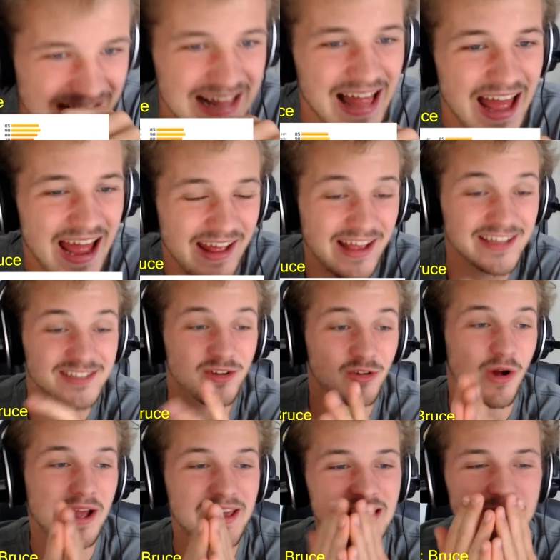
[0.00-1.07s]

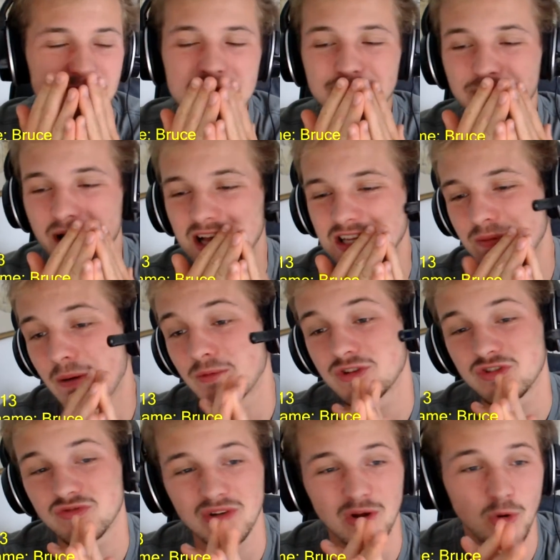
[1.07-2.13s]
It gives me Bird Spam,
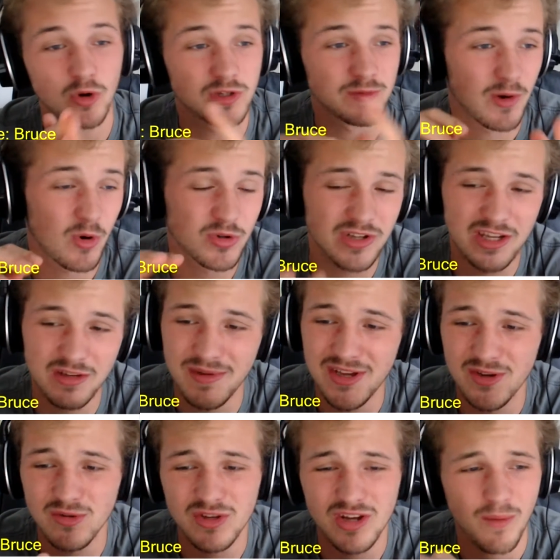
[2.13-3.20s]
which is really awesome. It also gives me
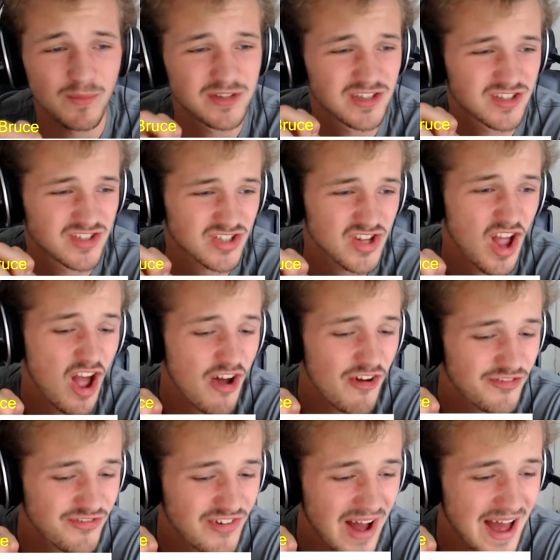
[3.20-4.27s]
U-turn, which is just
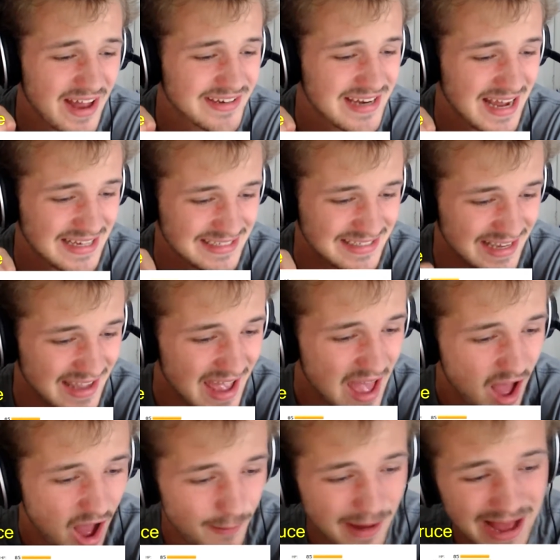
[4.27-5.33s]
fantastic.
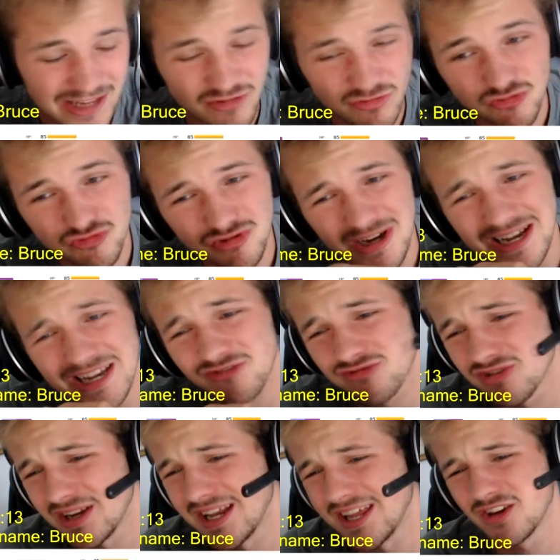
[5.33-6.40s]
It has a
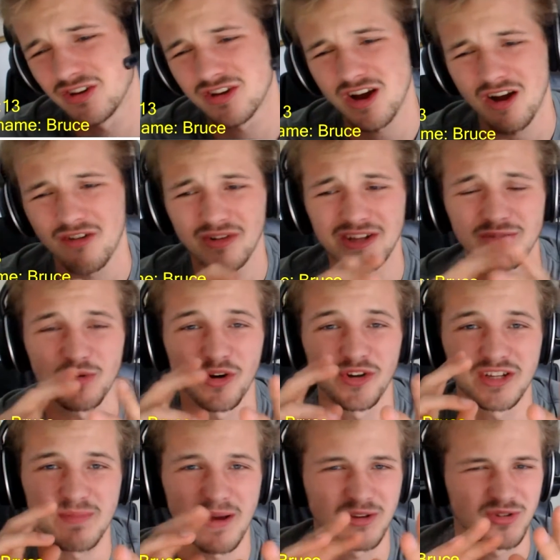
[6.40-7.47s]
really good coverage on
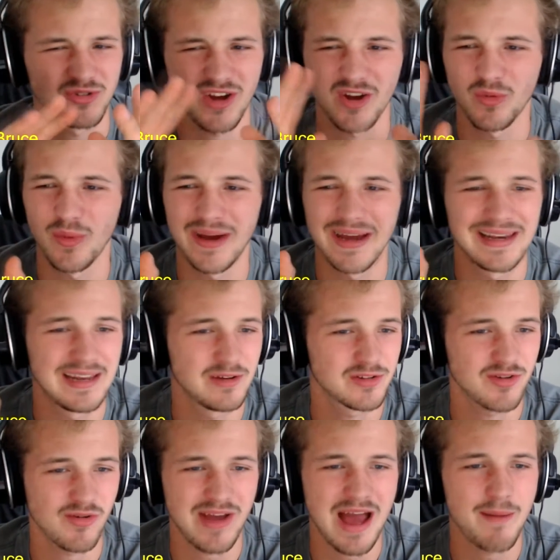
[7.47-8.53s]
the special side,
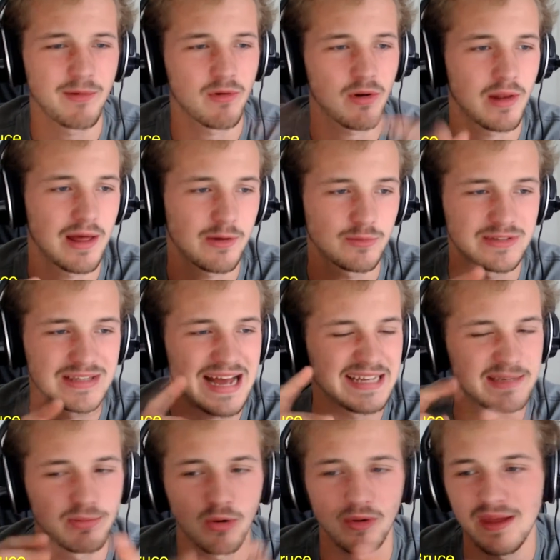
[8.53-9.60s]
weirdly, so it can be run like with
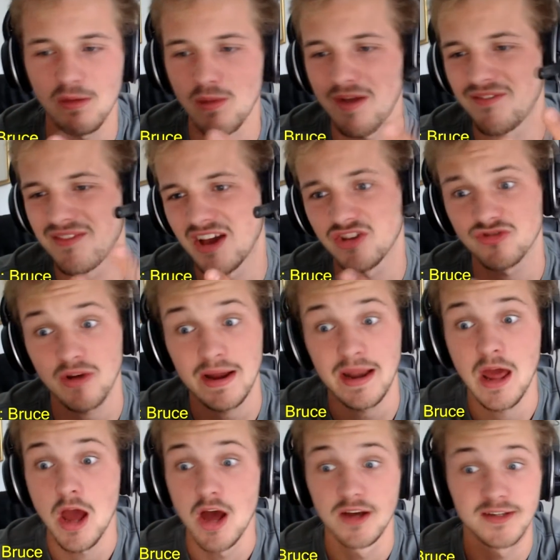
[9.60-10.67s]
Nasty Plot, Heat Wave, Giga
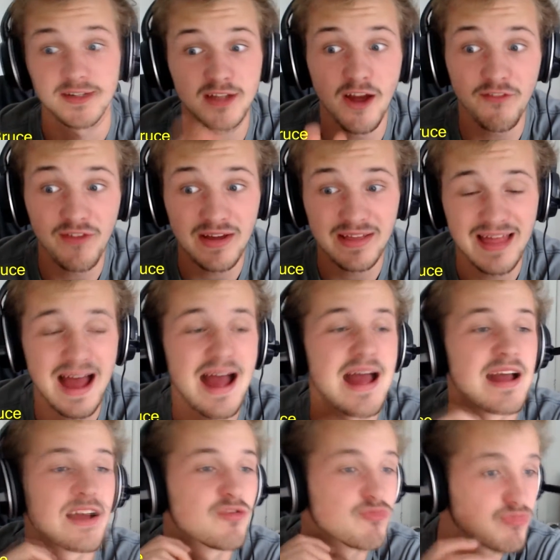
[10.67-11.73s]
Drain, stuff like that.
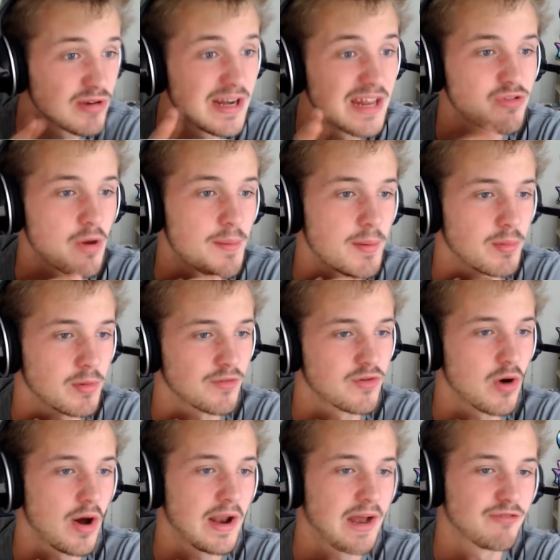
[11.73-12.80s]
Can really throw people off
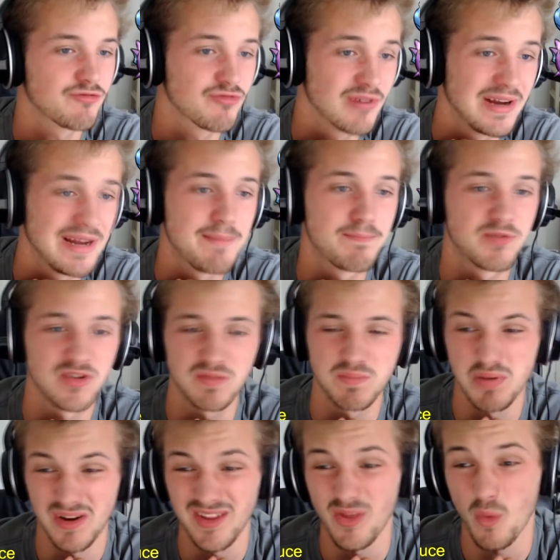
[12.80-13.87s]
guard and really
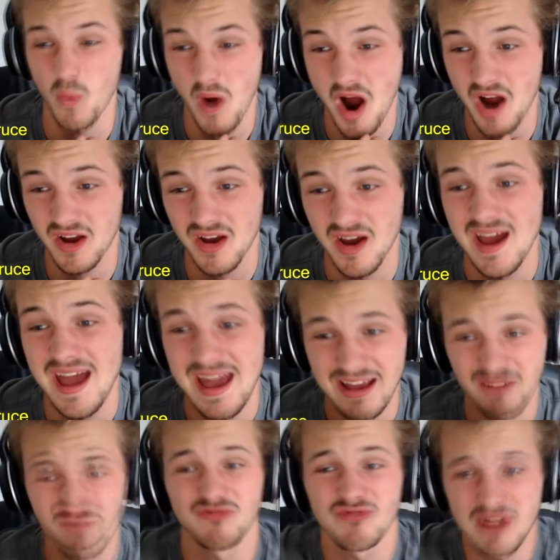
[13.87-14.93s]
just put in the work. It
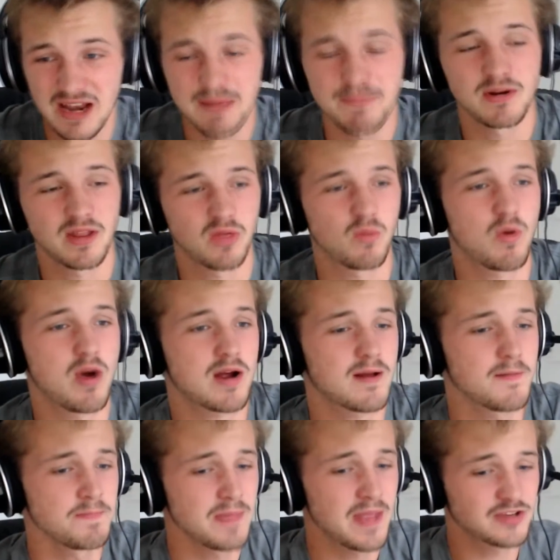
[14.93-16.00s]
can really put in the work.
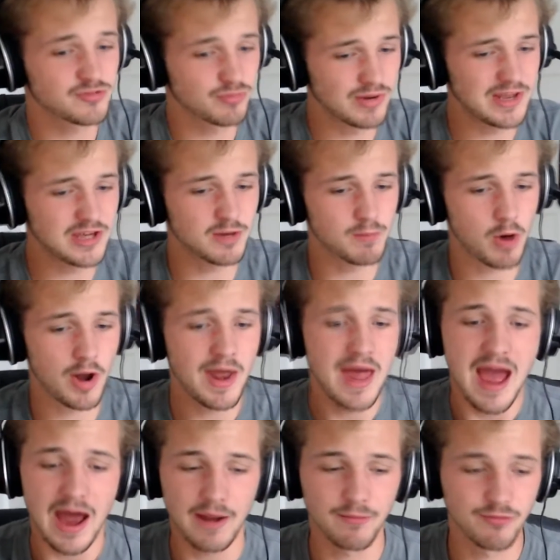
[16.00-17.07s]
It's a really good mod,
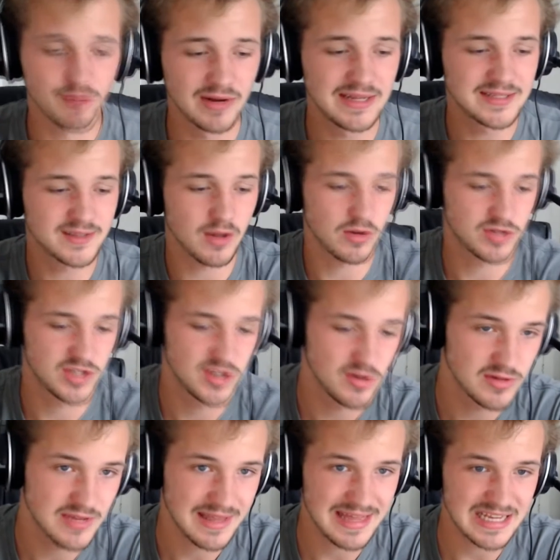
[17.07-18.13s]
and I'm really stoked to
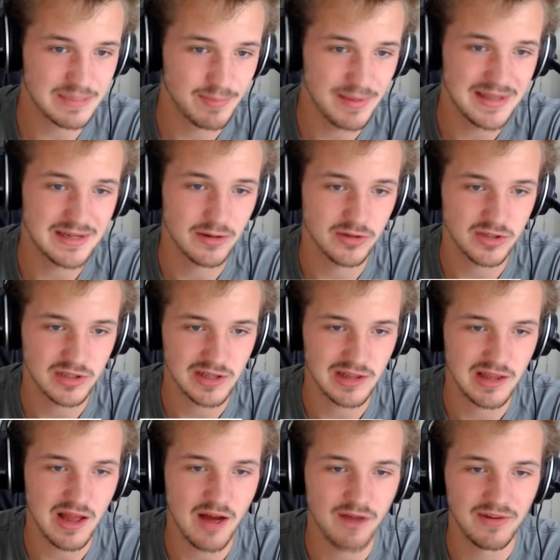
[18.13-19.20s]
use it. That speed tier is just
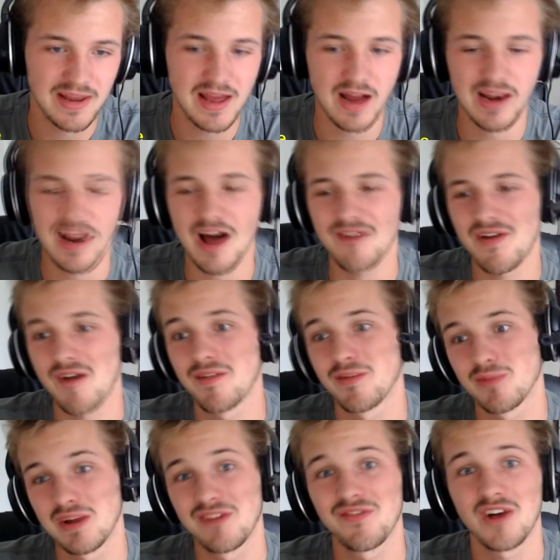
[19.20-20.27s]
lovely. I love
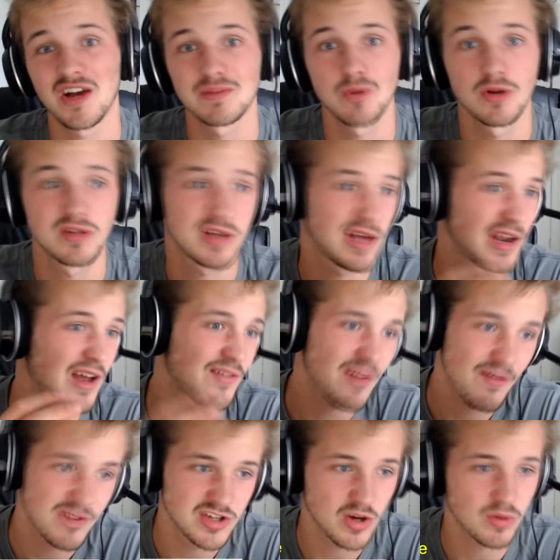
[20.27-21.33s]
having really fast mons. I love
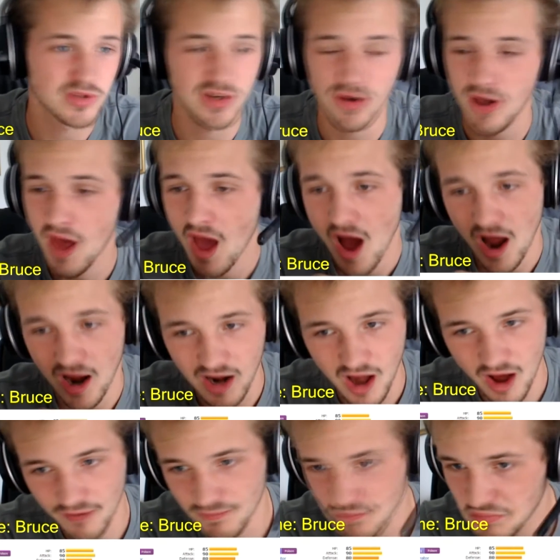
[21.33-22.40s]
having Jolteon. I'm
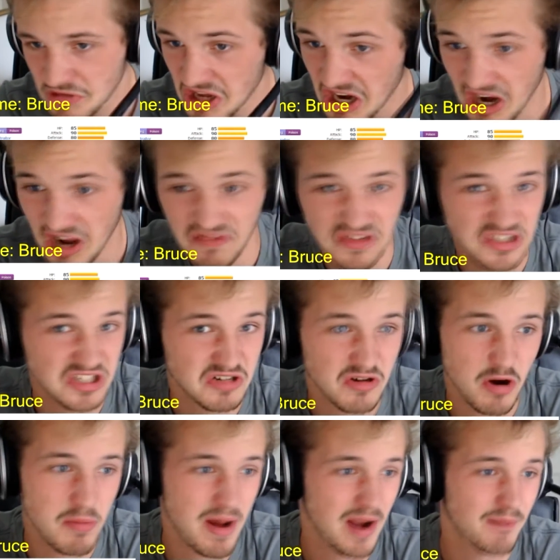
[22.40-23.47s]
gonna love using
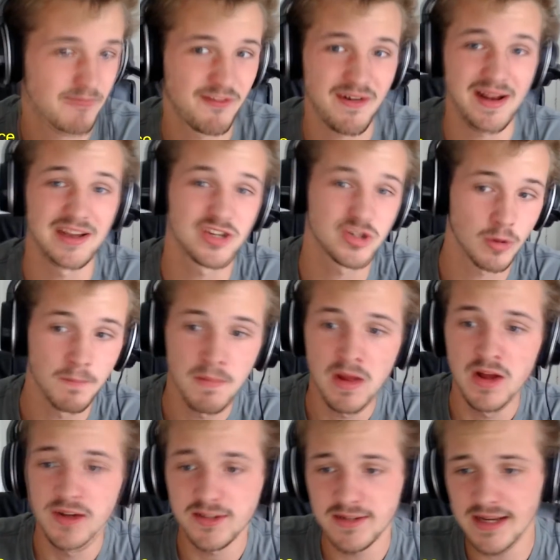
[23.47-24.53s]
Crobat, I'm fairly sure.
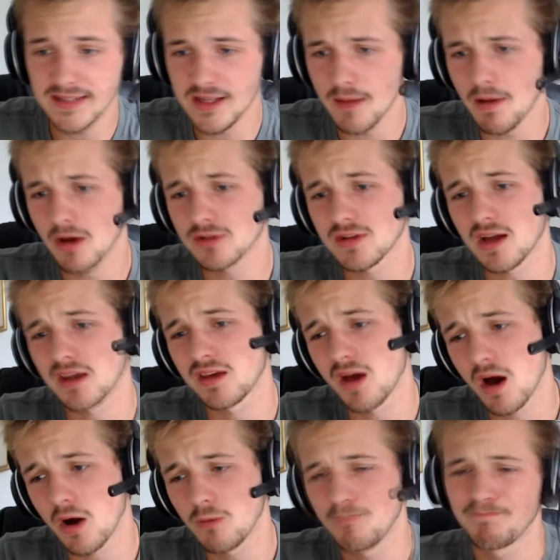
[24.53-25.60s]
So next up, I was like,
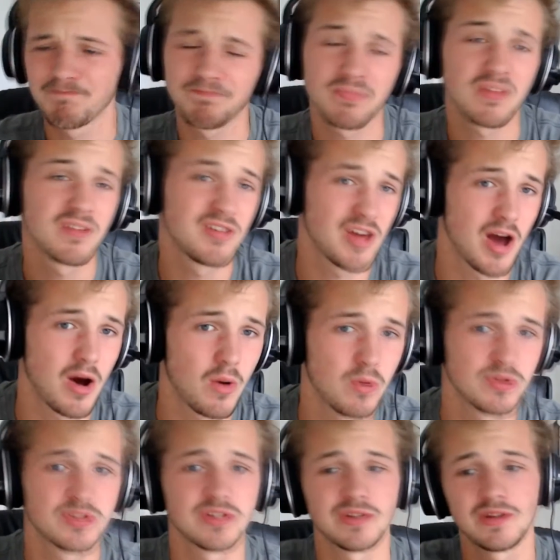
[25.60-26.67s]
yo
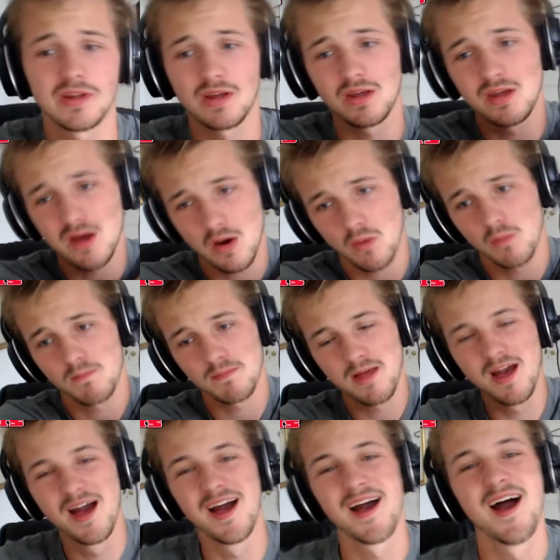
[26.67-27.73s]
to the yo.
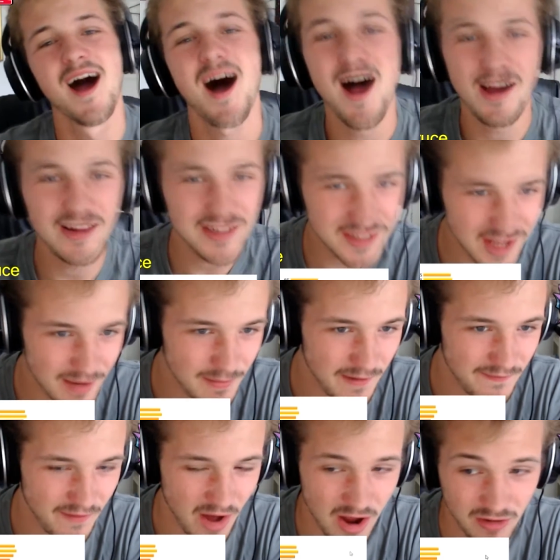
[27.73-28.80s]
I'm gonna start
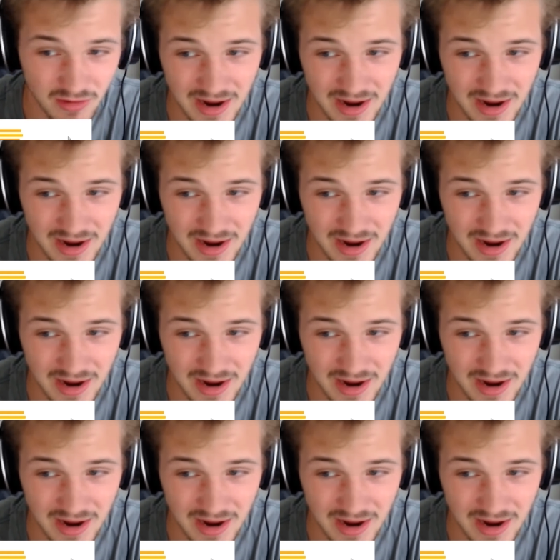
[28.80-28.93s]
my Fire